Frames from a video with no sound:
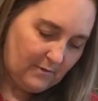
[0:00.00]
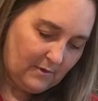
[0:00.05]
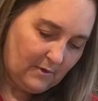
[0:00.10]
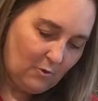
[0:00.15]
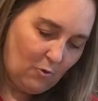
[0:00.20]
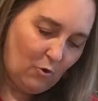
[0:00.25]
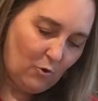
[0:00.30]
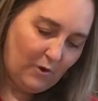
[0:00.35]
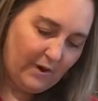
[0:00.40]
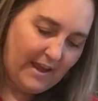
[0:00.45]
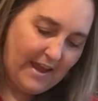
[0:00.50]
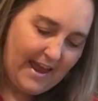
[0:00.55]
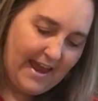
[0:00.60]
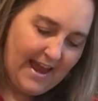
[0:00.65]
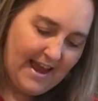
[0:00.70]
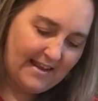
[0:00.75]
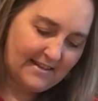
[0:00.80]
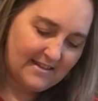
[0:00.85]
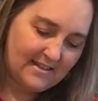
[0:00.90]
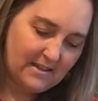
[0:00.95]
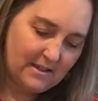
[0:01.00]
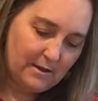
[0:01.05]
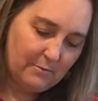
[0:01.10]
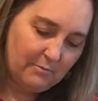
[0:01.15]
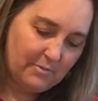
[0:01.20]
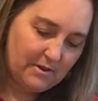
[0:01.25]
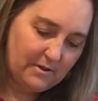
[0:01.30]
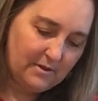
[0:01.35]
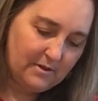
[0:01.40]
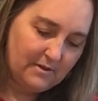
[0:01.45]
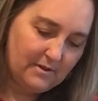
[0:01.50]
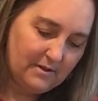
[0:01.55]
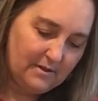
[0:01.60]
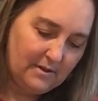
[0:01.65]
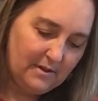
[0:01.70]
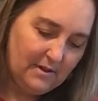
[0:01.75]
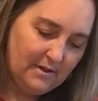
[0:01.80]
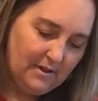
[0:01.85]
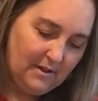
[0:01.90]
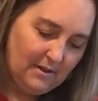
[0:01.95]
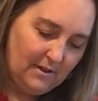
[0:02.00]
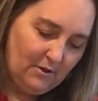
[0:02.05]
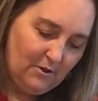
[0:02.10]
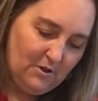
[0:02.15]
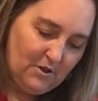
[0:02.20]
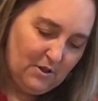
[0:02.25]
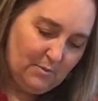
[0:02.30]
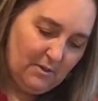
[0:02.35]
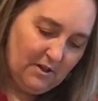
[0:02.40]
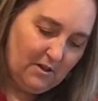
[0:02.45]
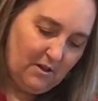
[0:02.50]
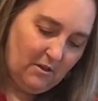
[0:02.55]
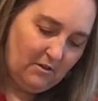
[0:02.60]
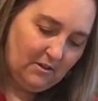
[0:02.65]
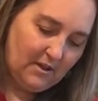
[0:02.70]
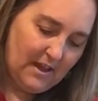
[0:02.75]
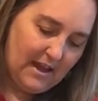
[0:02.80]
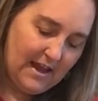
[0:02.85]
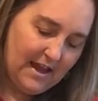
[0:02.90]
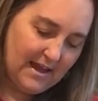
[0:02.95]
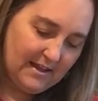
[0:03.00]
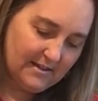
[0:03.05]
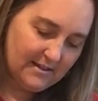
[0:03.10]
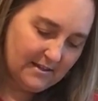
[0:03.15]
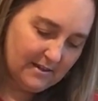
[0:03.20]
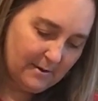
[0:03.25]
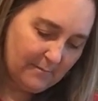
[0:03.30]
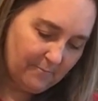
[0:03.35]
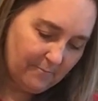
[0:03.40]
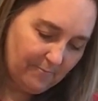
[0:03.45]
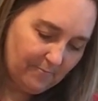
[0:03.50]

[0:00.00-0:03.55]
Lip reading: Or catsup. It used to be called catsup.